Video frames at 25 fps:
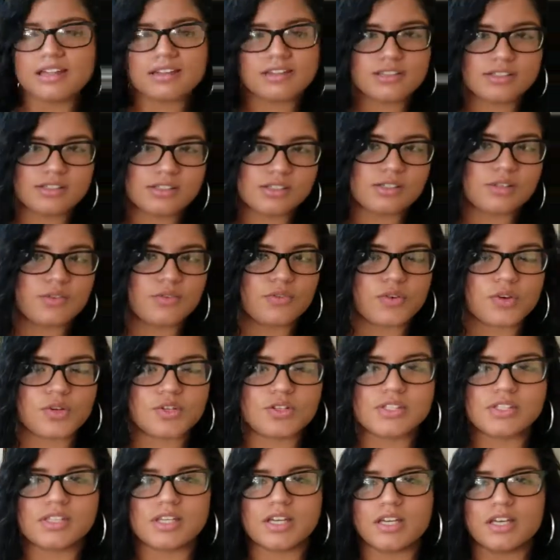This is the
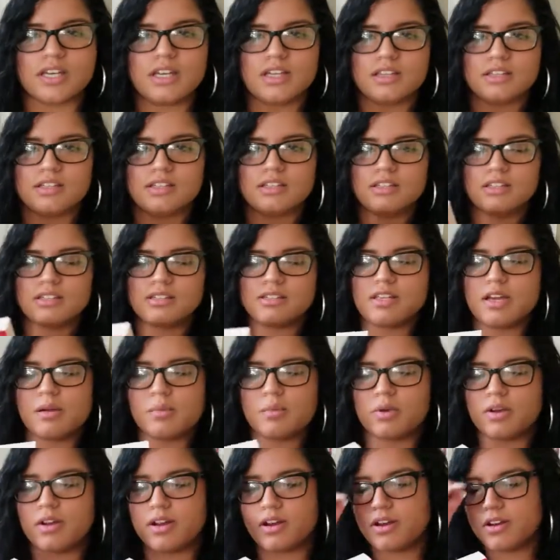first in the
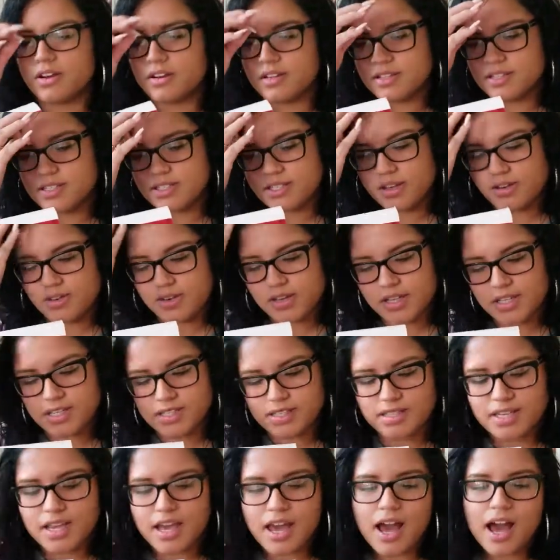Temeraire
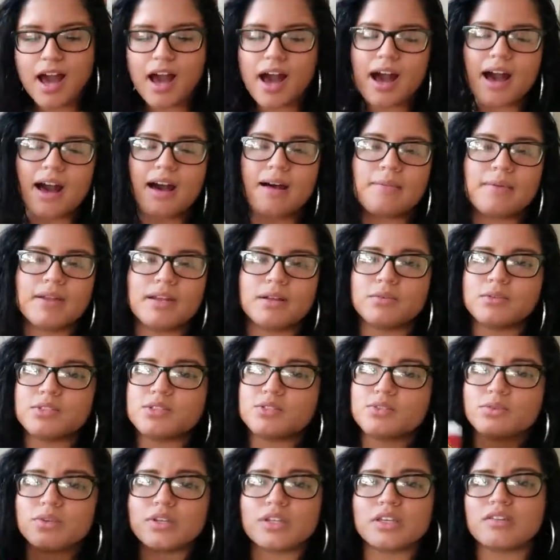series, um, and it
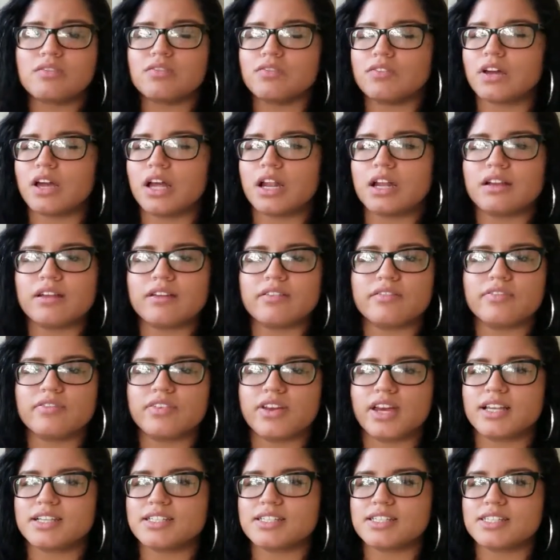was a really fun
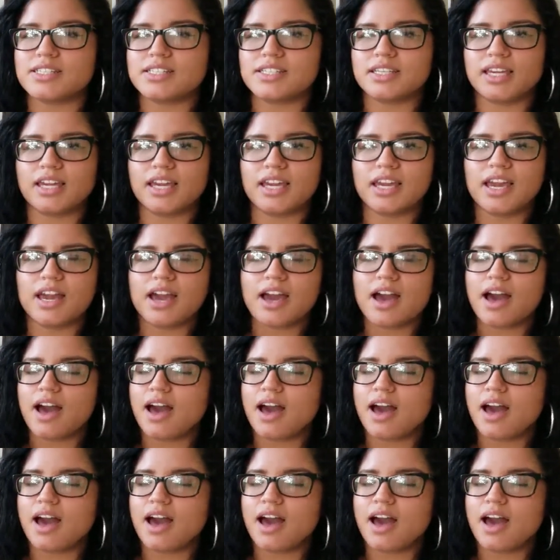fantasy.